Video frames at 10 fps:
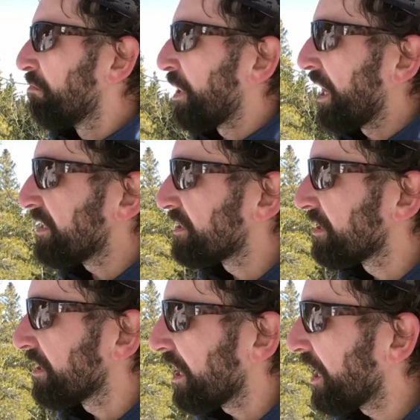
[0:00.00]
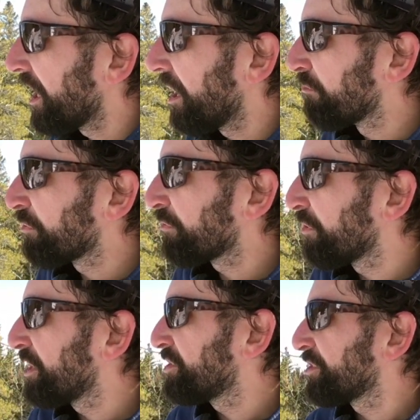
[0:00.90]
but I'm
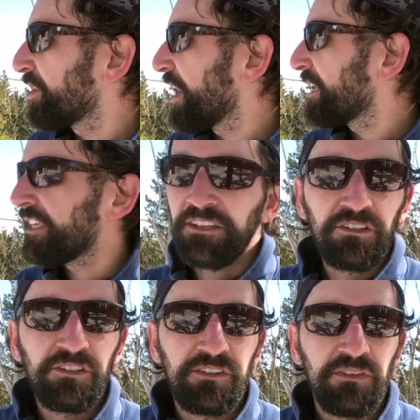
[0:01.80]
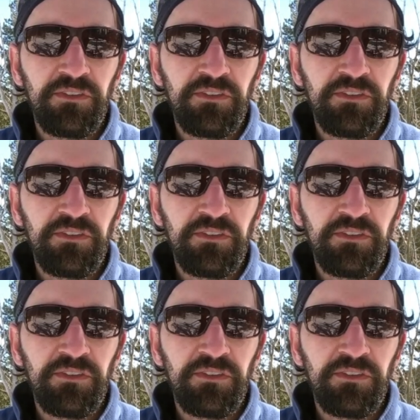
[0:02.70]
pretty sure I killed